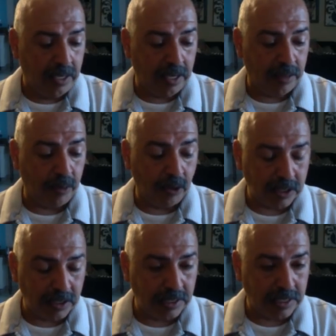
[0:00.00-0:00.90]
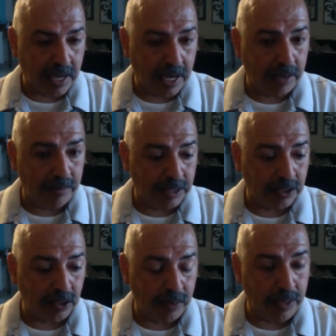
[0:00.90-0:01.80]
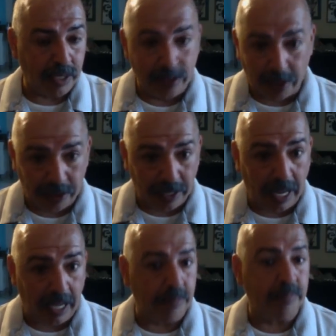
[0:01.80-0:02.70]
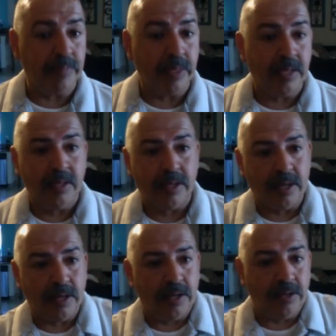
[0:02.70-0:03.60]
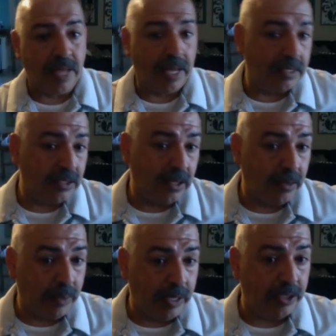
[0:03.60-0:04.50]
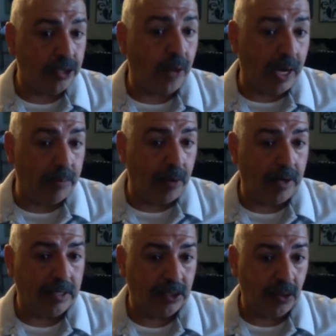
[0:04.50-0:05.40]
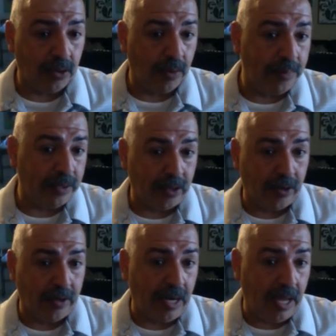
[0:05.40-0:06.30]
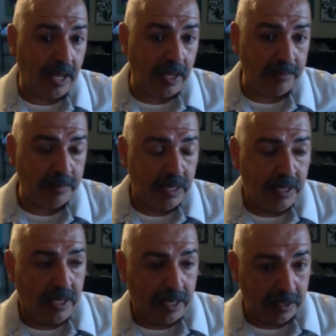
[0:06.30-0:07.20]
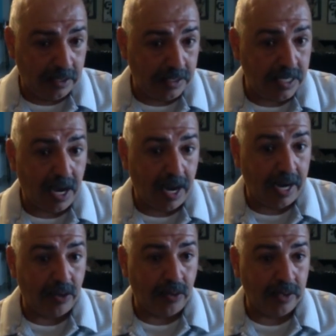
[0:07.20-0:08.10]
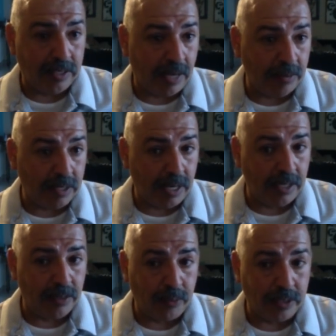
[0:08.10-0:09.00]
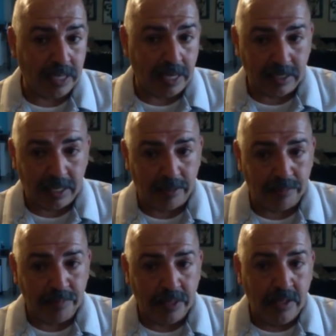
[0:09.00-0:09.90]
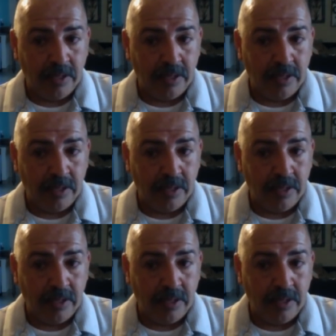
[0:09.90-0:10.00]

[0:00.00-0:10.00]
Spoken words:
And most of the time, it's going to be their name that is going to be trademarked. So they'll put their name in the title, and that will kind of protect them